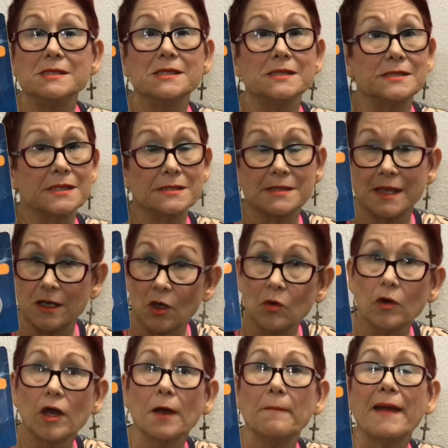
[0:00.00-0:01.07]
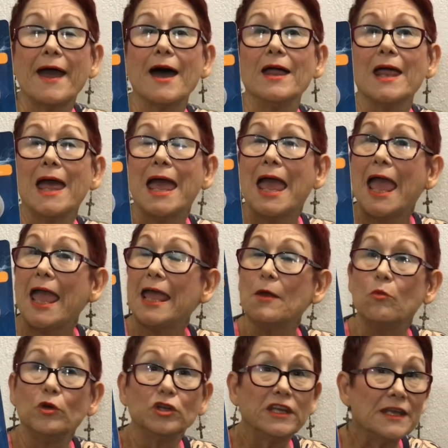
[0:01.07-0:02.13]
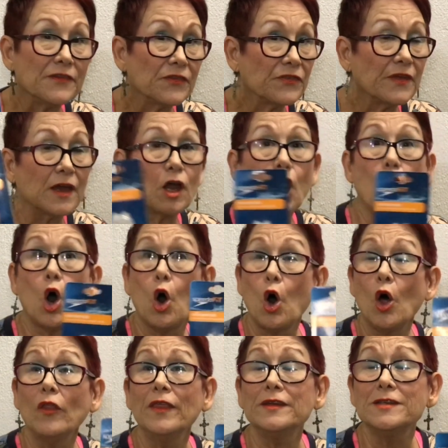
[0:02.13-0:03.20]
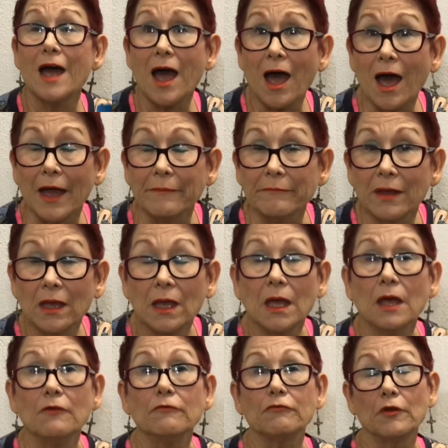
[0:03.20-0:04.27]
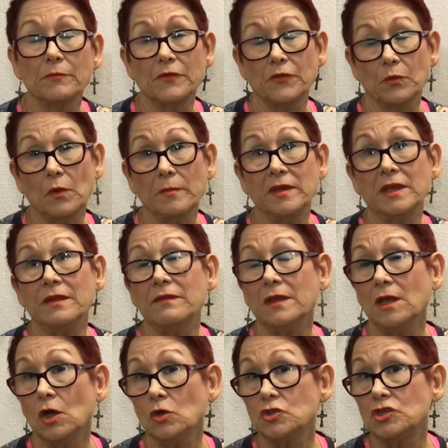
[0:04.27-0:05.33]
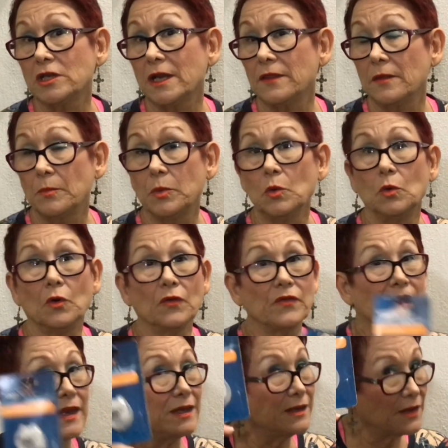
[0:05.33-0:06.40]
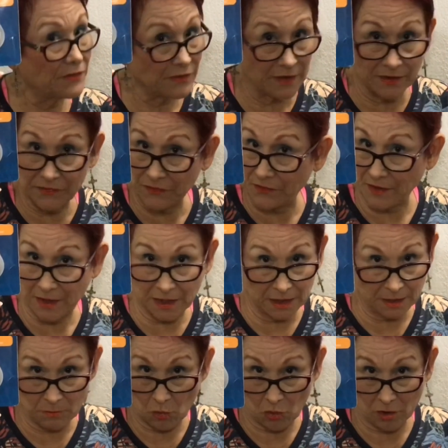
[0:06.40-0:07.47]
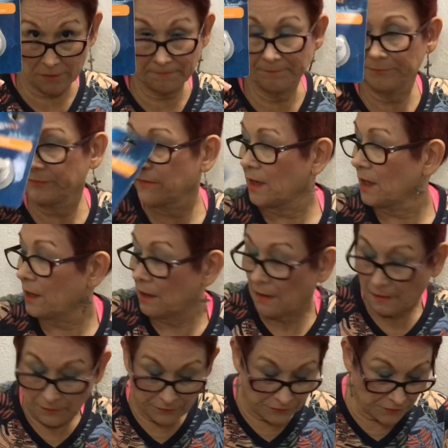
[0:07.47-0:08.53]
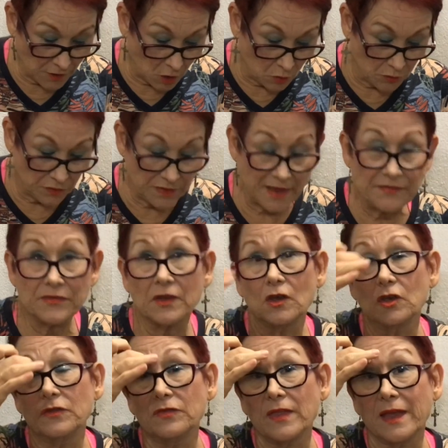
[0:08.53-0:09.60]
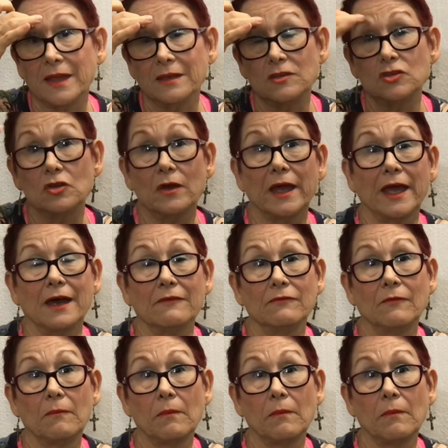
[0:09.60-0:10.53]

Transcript: He says they don't come out. He would get sick all the time from swimming in the ocean and the pools, and he doesn't get sick anymore. So that's a good thing to have.